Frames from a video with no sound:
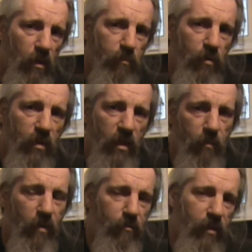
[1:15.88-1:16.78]
put the
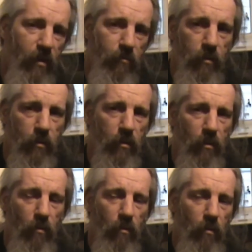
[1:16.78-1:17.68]
email down,
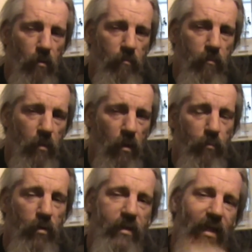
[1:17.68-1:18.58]
or I'll
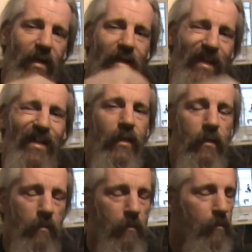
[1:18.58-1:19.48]
put it down again.
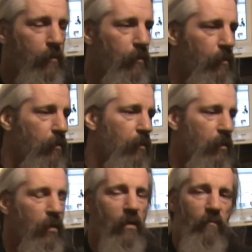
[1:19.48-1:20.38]

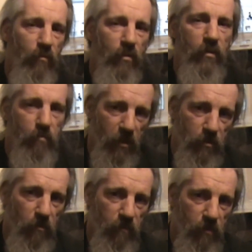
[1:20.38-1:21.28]
If you're in the smash
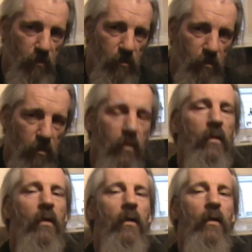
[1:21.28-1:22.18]
off,
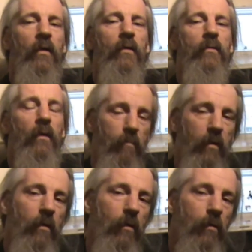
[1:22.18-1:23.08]
send
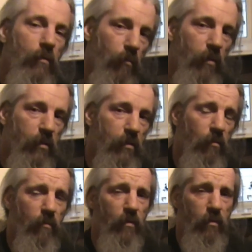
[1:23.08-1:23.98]
me a short message
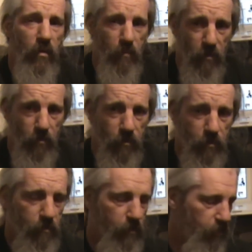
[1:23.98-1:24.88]
so I've got your email,
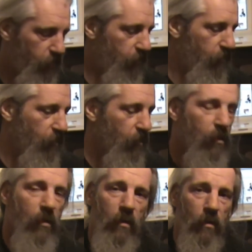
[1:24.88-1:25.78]
because
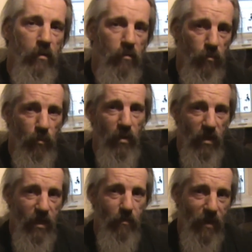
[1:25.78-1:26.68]
I will be
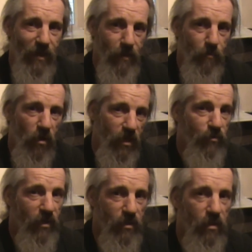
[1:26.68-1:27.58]
emailing my
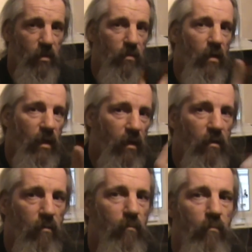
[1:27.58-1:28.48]
address
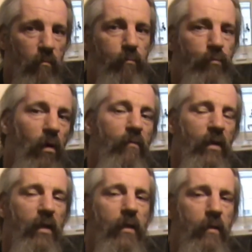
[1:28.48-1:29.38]

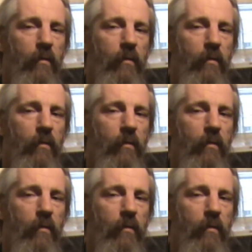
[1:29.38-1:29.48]
privately.